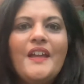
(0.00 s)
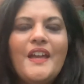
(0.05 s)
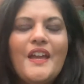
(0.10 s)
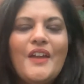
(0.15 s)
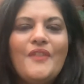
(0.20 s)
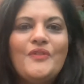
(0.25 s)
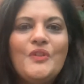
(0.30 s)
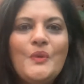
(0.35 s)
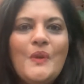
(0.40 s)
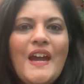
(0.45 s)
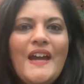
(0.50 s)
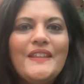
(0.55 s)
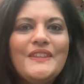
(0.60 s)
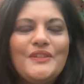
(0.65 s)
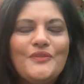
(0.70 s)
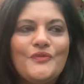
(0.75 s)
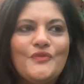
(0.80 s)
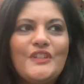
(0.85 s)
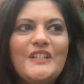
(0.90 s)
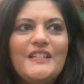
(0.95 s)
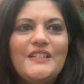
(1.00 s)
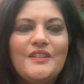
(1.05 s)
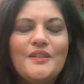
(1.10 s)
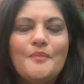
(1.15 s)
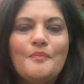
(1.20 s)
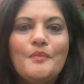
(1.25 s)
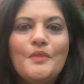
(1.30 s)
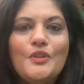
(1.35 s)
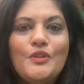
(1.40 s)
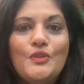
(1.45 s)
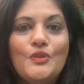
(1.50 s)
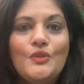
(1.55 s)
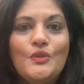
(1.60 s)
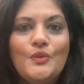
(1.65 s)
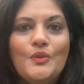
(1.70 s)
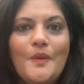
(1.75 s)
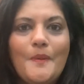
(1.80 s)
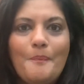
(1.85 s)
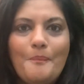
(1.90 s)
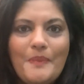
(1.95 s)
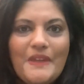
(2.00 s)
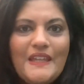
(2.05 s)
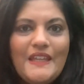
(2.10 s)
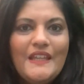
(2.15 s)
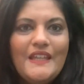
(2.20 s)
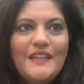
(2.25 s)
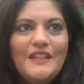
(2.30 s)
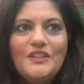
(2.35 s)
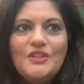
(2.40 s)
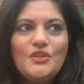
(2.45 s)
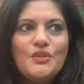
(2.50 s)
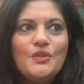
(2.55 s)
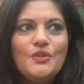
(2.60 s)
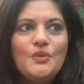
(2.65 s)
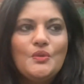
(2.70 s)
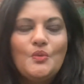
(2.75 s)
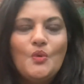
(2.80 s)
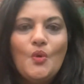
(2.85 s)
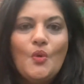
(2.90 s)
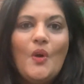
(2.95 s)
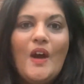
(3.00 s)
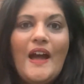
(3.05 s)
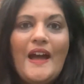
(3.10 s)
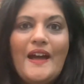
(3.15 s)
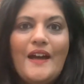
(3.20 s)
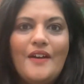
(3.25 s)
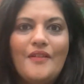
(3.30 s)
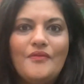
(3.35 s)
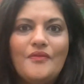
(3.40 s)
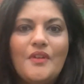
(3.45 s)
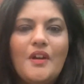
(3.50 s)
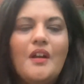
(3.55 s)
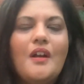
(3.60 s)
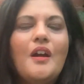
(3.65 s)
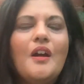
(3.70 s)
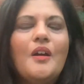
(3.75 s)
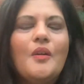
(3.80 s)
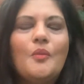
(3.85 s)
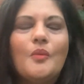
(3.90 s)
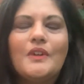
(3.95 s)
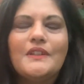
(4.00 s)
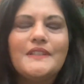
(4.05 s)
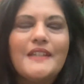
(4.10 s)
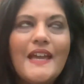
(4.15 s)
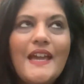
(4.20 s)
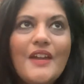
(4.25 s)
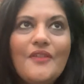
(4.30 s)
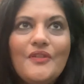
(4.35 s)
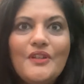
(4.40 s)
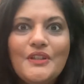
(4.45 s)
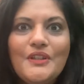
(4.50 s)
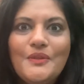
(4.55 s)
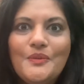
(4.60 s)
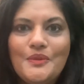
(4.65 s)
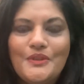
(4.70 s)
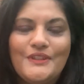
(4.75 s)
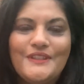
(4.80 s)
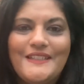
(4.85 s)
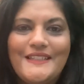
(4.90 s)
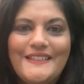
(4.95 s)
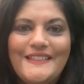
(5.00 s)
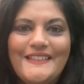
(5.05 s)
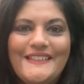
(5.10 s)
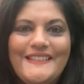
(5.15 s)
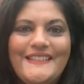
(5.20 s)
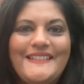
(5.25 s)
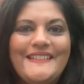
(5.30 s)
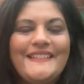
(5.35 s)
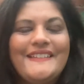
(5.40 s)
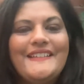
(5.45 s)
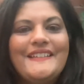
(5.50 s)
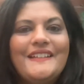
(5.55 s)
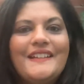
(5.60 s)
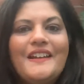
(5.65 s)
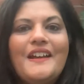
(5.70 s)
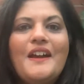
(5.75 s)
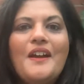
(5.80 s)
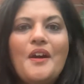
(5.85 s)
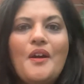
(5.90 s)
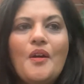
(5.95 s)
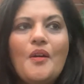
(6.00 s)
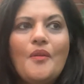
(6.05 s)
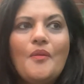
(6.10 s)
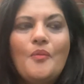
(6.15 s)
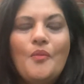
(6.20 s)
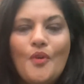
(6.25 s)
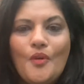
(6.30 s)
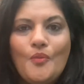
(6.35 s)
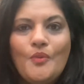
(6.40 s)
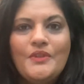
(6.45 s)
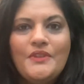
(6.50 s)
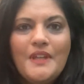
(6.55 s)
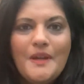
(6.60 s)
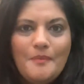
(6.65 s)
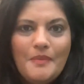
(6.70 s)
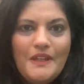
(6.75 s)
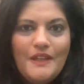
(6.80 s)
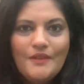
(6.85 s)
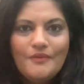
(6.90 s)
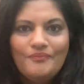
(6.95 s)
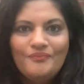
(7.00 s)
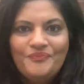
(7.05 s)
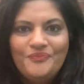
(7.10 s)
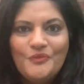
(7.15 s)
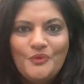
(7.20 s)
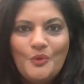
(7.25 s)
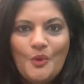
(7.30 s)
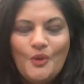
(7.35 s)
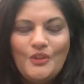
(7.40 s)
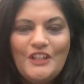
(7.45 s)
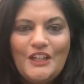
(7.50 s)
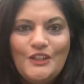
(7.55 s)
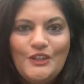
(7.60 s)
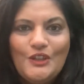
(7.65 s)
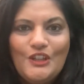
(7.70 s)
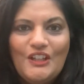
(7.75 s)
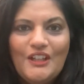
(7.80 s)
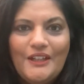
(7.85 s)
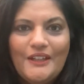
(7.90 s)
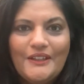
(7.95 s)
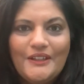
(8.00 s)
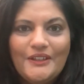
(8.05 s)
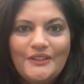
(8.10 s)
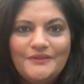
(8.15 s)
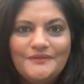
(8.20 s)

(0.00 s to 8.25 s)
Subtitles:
if you had the freedom to be, do, or have whatever you wanted, what would that be? What would that look like?